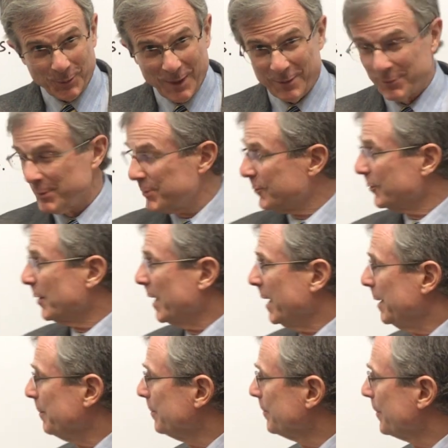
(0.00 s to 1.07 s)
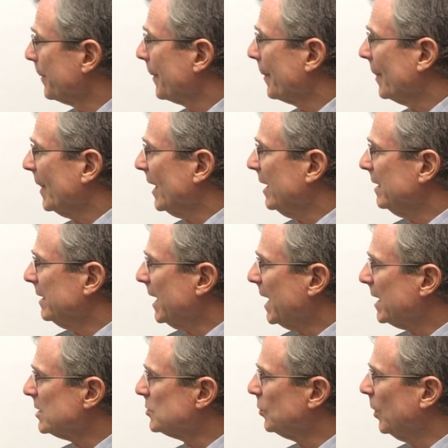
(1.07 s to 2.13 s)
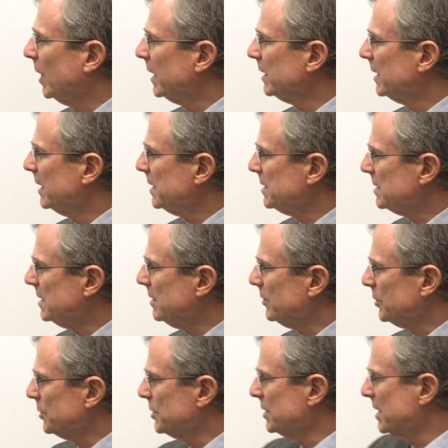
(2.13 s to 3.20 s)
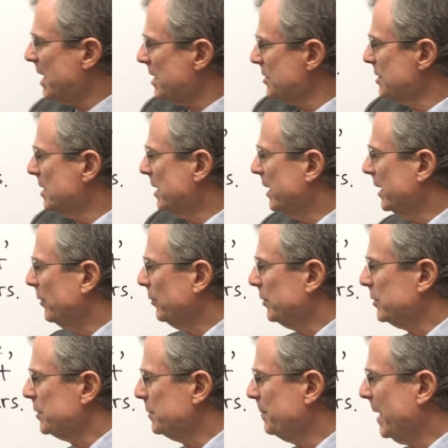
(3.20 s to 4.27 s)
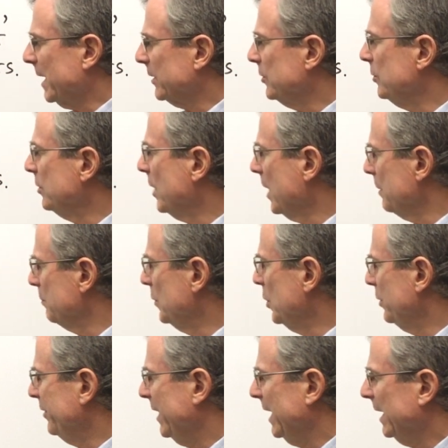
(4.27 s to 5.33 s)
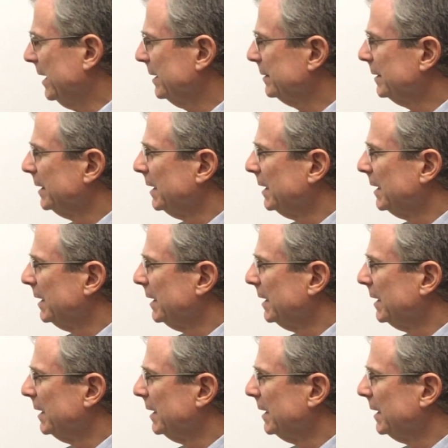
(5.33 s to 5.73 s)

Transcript: reference frame. And that is one that is either stationary with respect to, not moving,